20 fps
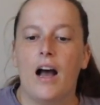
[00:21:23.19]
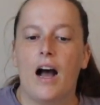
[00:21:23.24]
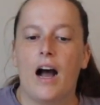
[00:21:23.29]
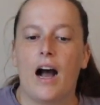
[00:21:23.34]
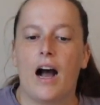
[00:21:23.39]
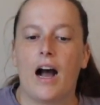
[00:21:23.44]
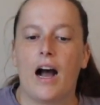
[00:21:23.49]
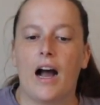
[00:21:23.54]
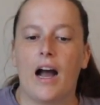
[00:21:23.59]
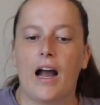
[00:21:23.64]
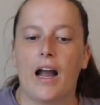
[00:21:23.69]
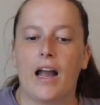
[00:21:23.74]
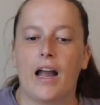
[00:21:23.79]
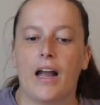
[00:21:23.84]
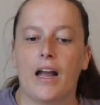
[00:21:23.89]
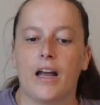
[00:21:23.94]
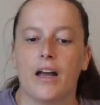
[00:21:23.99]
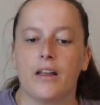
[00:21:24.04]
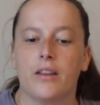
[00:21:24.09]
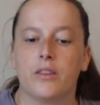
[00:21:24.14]

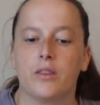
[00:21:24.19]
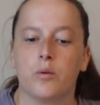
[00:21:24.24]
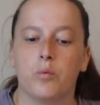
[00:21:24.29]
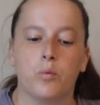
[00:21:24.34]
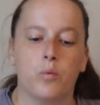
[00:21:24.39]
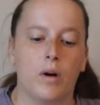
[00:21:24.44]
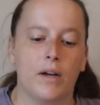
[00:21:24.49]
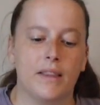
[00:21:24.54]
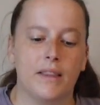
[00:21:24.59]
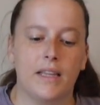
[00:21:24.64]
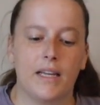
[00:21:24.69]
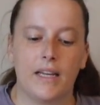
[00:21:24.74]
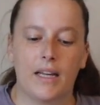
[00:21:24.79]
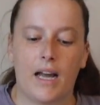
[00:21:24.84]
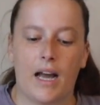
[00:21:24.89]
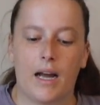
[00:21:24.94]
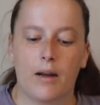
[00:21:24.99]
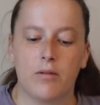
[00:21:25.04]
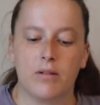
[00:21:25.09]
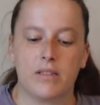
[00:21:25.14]
I, the one thing
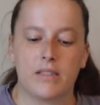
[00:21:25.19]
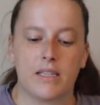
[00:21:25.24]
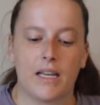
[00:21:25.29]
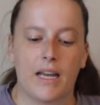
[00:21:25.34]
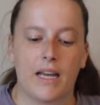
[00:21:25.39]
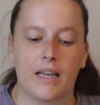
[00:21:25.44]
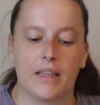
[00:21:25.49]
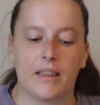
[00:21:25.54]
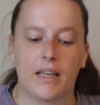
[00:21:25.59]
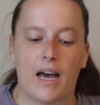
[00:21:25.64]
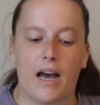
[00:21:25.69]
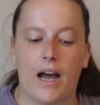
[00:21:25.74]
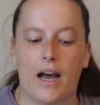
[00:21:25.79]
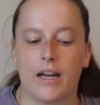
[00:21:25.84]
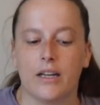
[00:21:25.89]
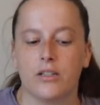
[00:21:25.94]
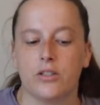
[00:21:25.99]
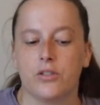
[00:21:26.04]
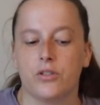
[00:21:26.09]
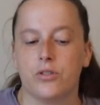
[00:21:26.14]
I would say that
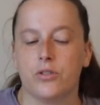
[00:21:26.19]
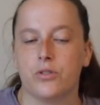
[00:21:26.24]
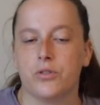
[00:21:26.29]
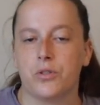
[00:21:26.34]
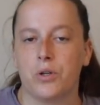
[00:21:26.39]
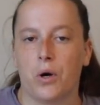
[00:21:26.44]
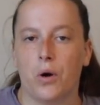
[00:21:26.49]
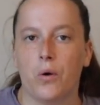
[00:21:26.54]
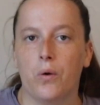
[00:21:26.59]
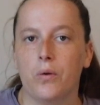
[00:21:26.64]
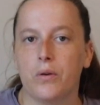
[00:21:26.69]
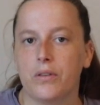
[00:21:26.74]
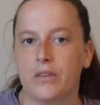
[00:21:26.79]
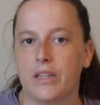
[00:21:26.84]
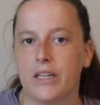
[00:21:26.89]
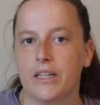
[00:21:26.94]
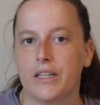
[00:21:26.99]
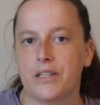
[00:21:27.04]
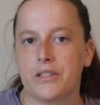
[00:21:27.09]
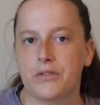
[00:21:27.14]
I don't
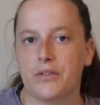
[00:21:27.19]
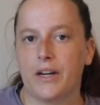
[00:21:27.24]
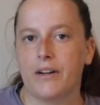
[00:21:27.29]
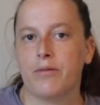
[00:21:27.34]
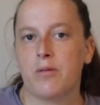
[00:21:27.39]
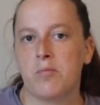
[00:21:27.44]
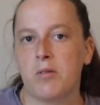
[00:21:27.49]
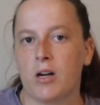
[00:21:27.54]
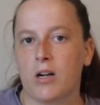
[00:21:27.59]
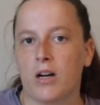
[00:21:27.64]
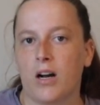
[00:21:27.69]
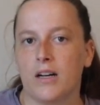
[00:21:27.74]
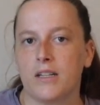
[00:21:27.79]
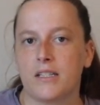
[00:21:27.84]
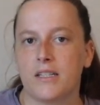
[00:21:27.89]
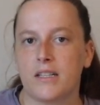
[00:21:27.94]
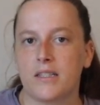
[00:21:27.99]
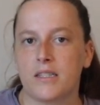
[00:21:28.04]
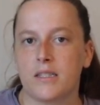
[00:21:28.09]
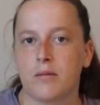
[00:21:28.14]
think is great from her
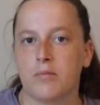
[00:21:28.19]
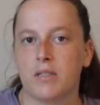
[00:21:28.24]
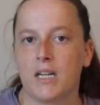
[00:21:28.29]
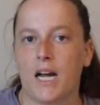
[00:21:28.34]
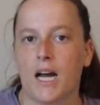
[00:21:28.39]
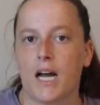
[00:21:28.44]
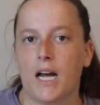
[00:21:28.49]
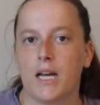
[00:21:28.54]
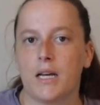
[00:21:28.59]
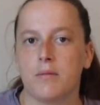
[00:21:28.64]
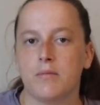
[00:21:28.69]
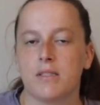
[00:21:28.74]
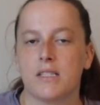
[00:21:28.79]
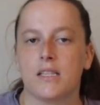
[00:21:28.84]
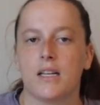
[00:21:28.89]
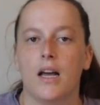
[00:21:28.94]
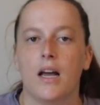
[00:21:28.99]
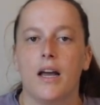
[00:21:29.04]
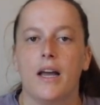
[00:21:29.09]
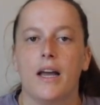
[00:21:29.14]
content
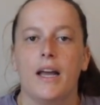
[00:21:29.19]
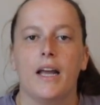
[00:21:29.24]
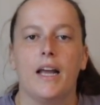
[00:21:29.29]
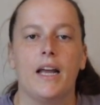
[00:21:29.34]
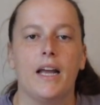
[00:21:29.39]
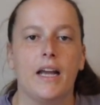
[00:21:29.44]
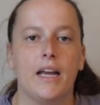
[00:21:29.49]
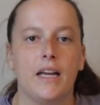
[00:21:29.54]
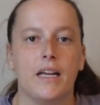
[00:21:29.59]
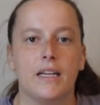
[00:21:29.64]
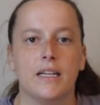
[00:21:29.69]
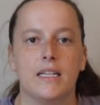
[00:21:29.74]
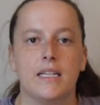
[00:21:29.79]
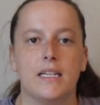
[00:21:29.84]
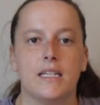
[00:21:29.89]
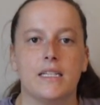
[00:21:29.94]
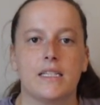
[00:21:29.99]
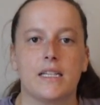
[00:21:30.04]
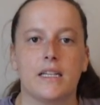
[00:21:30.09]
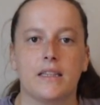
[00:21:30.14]
sometimes
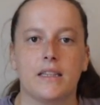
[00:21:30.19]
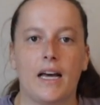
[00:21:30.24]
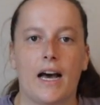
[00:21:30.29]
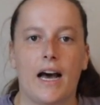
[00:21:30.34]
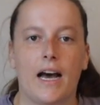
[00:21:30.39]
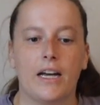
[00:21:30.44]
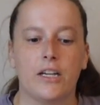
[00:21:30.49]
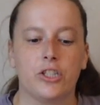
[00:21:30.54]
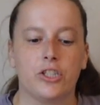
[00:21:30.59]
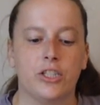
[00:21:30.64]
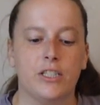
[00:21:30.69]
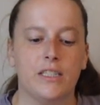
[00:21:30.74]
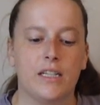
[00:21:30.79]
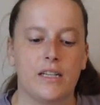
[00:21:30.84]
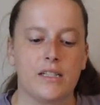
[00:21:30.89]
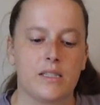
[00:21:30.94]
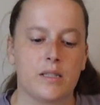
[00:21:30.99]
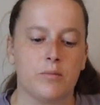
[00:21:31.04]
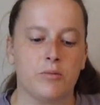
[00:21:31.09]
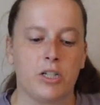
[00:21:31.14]
is that she
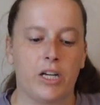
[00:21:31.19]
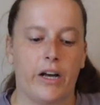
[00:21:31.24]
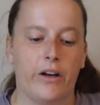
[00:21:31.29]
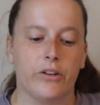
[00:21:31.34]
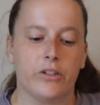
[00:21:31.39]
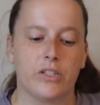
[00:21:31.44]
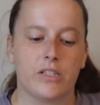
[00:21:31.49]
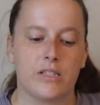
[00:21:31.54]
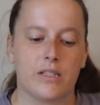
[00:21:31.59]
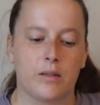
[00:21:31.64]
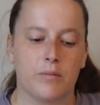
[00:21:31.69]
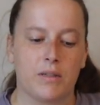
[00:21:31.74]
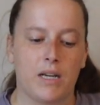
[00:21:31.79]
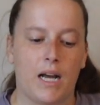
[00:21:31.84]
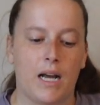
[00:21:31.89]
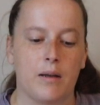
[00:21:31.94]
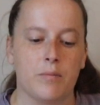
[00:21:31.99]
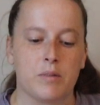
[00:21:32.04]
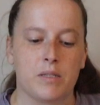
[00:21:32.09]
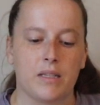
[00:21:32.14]
does some challenges
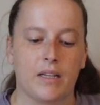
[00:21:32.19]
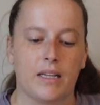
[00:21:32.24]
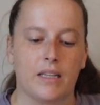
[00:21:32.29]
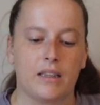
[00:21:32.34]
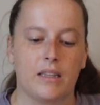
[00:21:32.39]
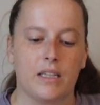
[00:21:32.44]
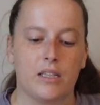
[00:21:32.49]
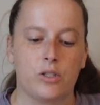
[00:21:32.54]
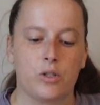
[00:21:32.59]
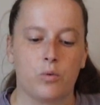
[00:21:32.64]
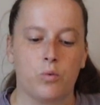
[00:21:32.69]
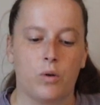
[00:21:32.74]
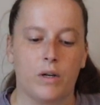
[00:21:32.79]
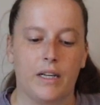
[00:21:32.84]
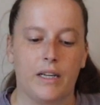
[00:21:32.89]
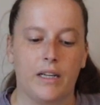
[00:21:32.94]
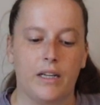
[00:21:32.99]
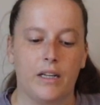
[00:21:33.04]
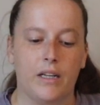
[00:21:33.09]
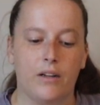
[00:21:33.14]
sometimes, like the
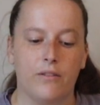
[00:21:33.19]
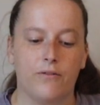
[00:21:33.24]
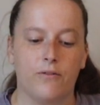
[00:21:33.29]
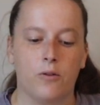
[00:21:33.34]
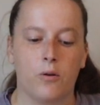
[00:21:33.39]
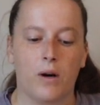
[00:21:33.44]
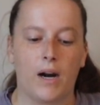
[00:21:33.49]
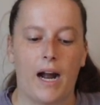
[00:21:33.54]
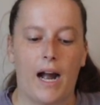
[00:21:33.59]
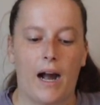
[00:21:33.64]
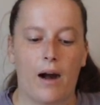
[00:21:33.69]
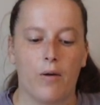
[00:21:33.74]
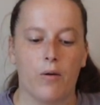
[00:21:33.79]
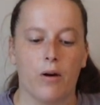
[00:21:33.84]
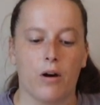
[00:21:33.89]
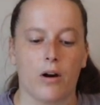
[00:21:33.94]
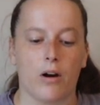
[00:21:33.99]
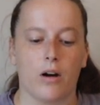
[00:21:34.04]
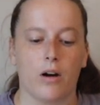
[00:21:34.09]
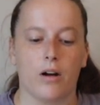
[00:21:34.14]
twenty-four
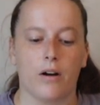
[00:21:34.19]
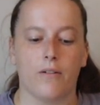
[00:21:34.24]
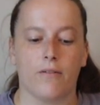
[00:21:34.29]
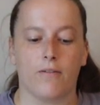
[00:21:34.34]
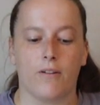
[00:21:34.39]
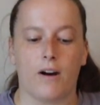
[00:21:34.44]
hour